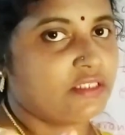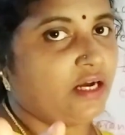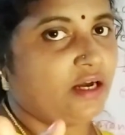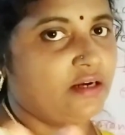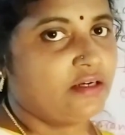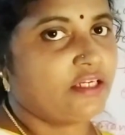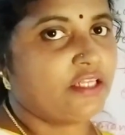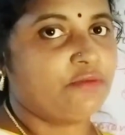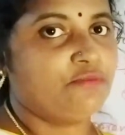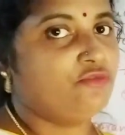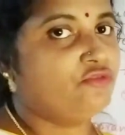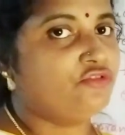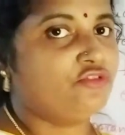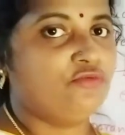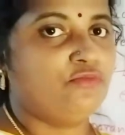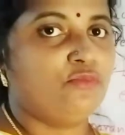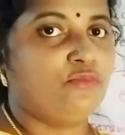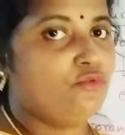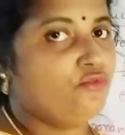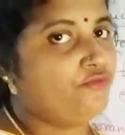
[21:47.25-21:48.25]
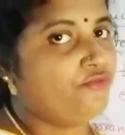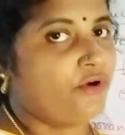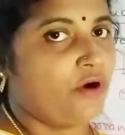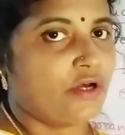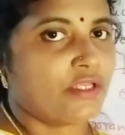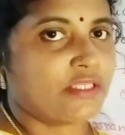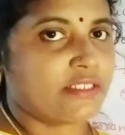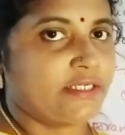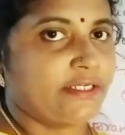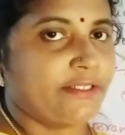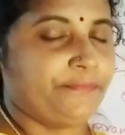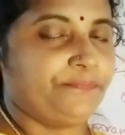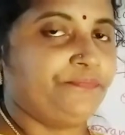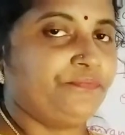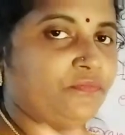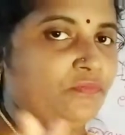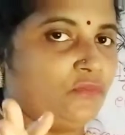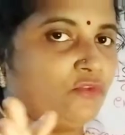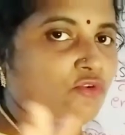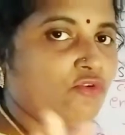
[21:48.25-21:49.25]
can't able to move fastly.
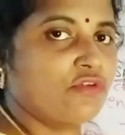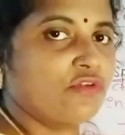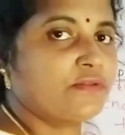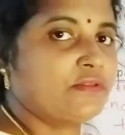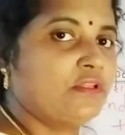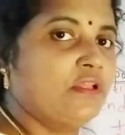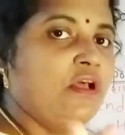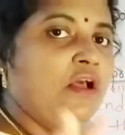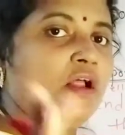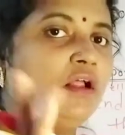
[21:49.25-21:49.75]
Those